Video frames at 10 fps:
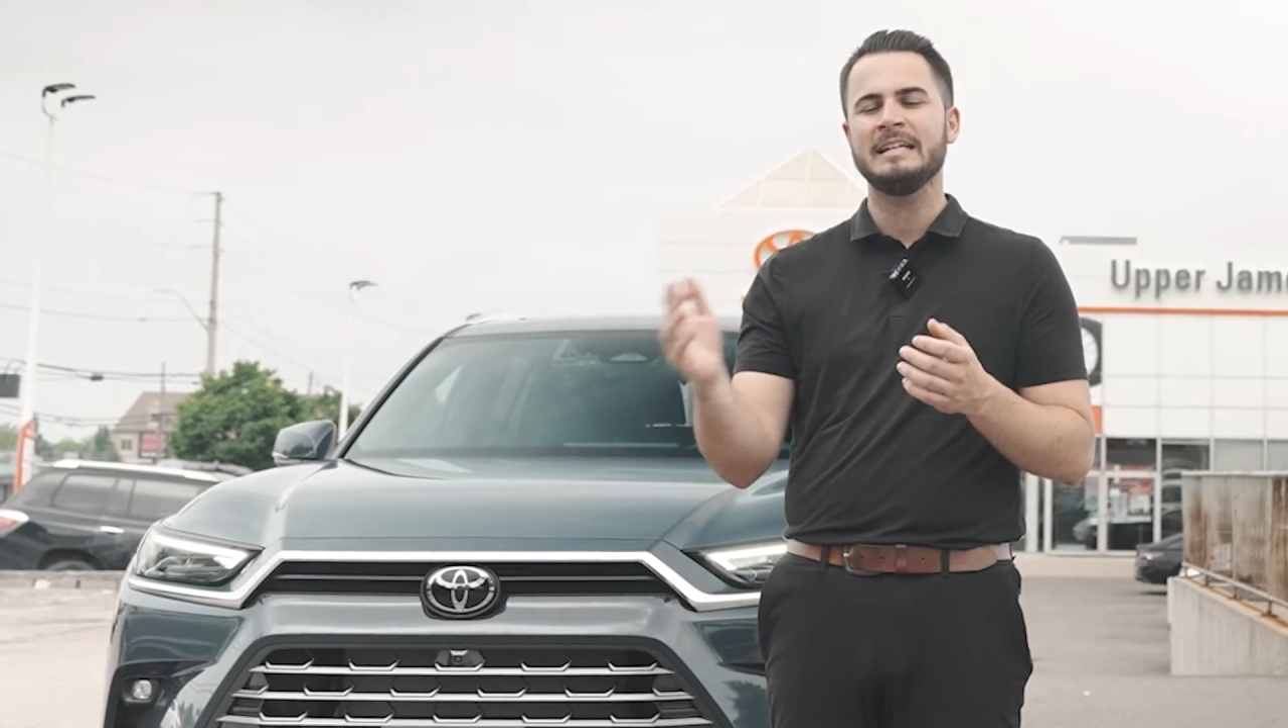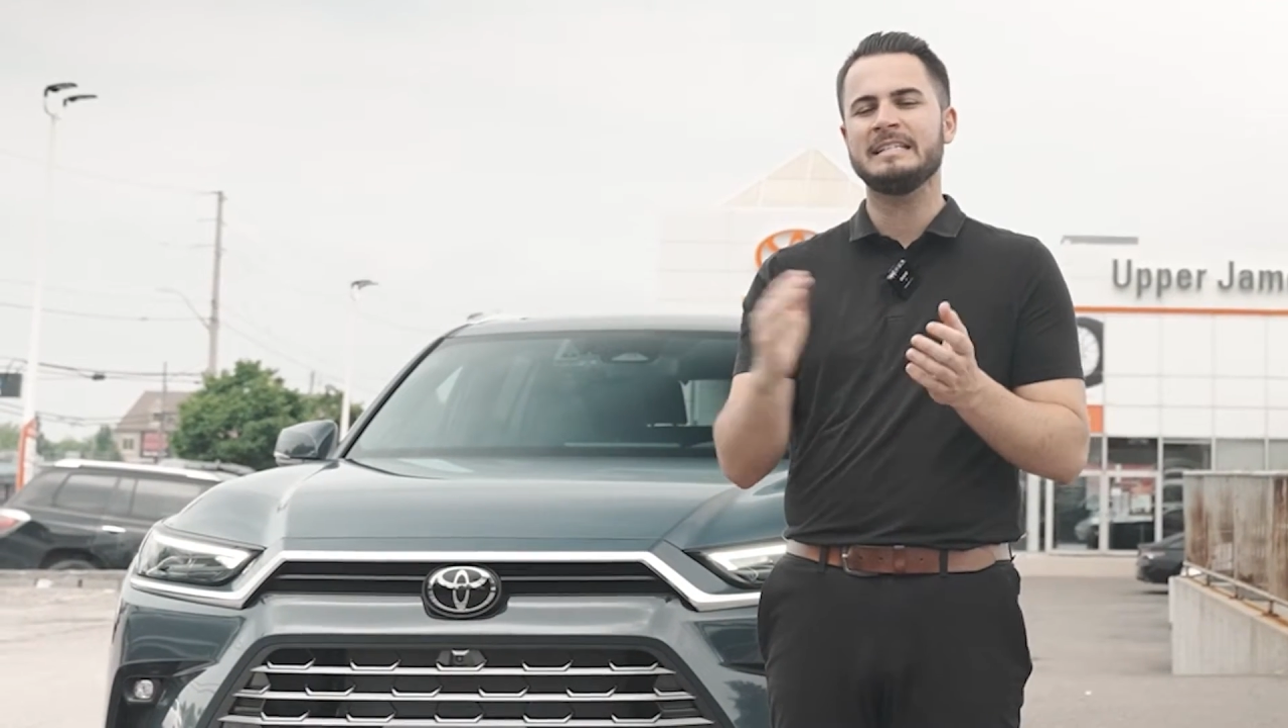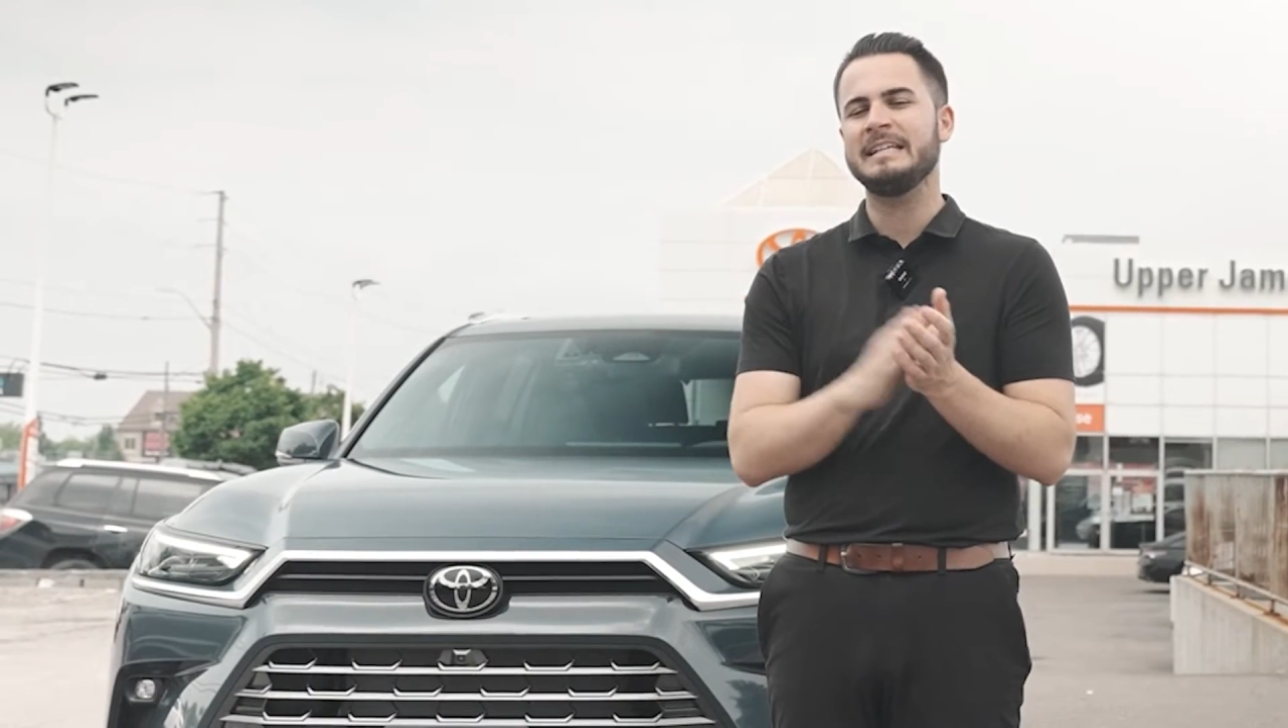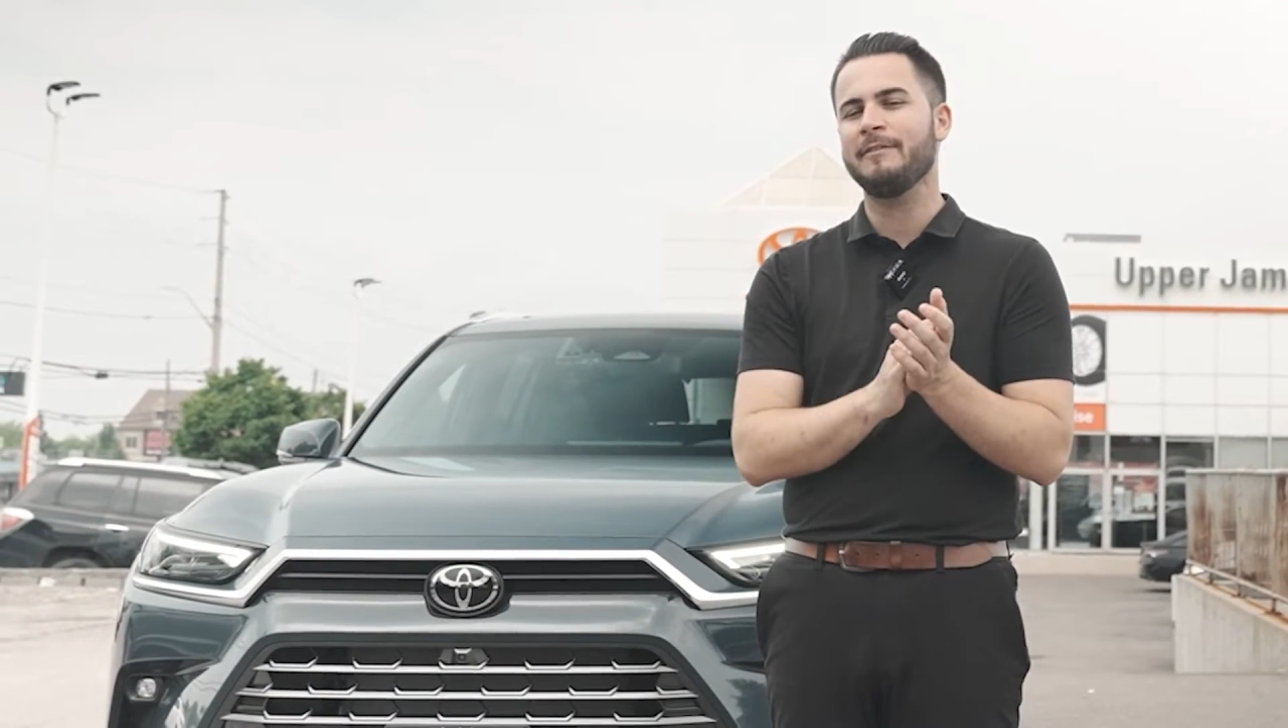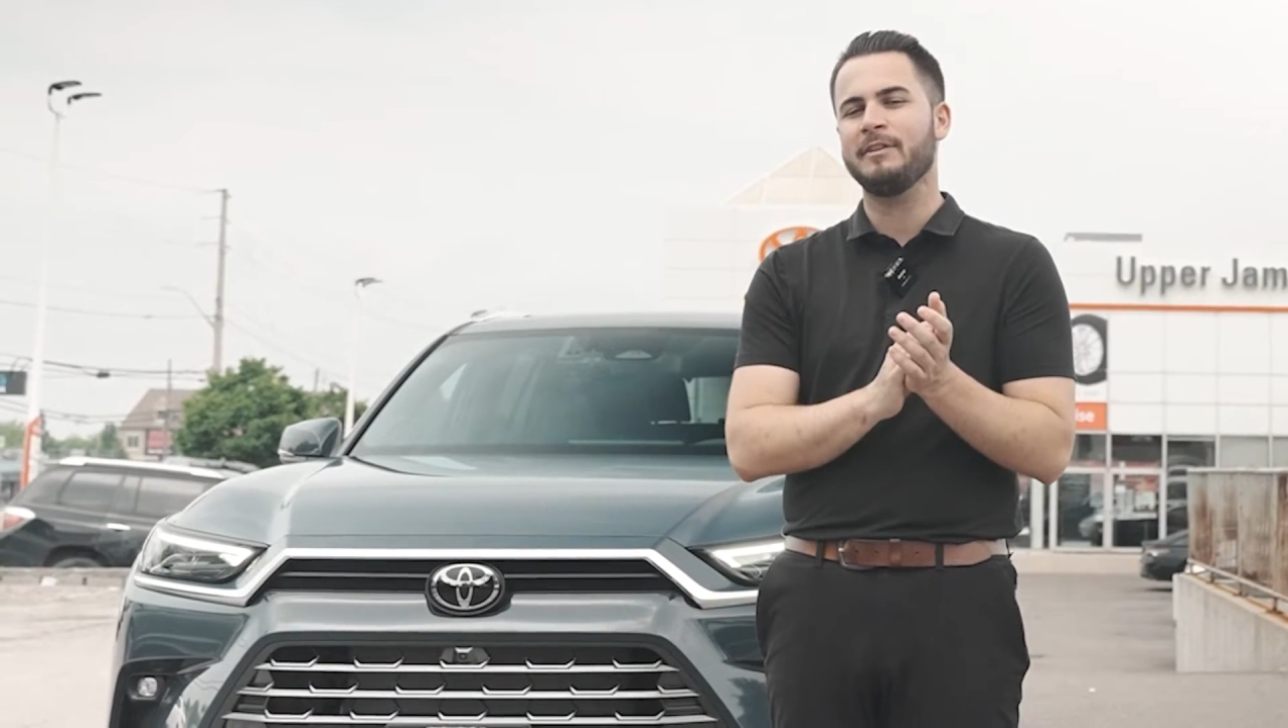
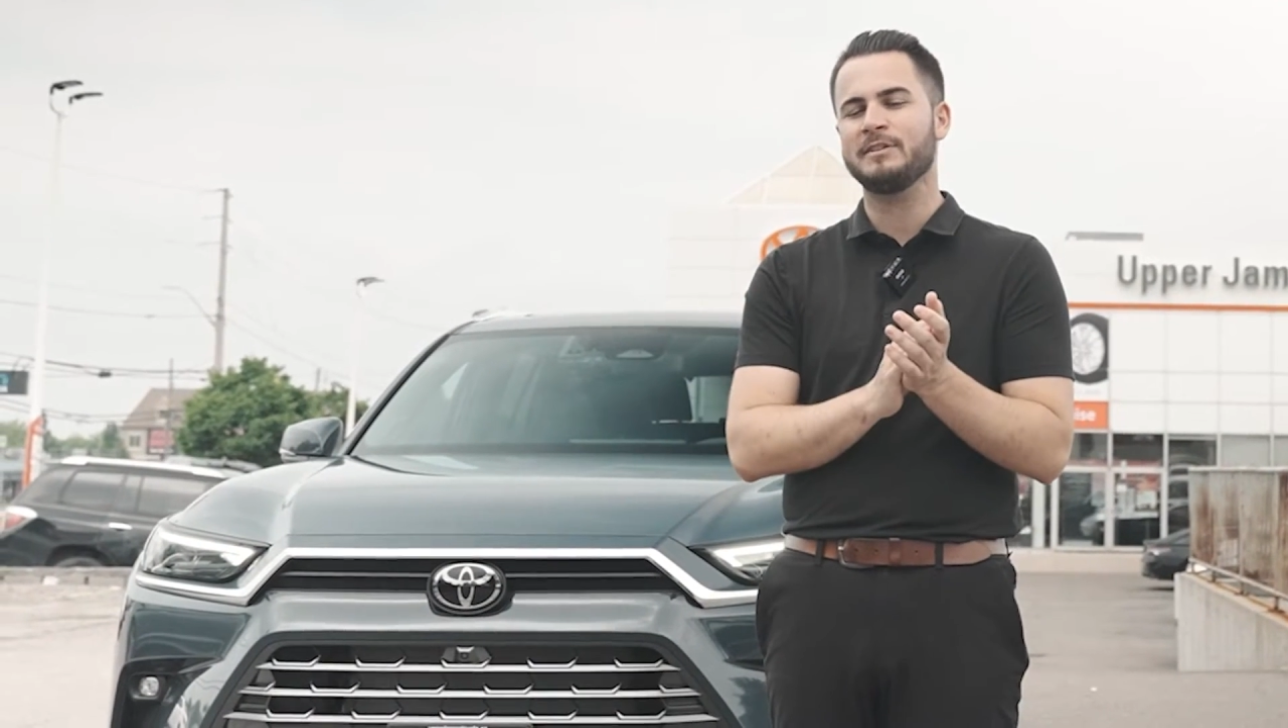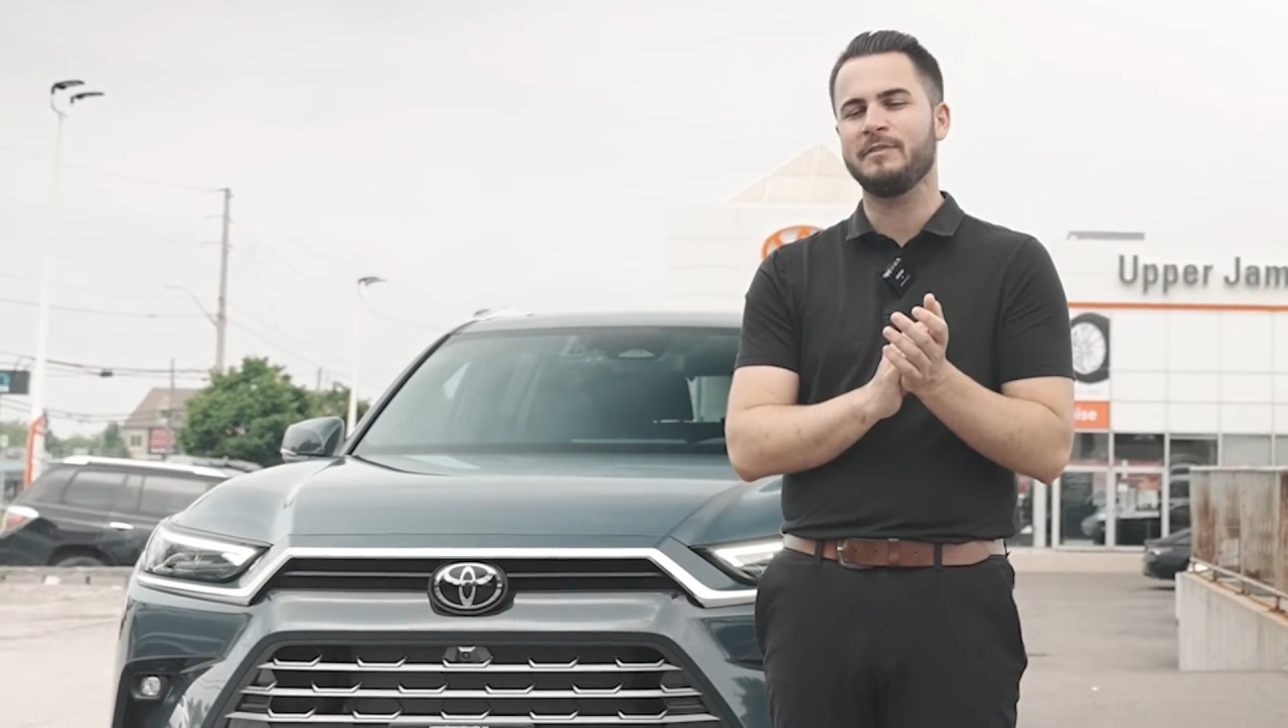see if this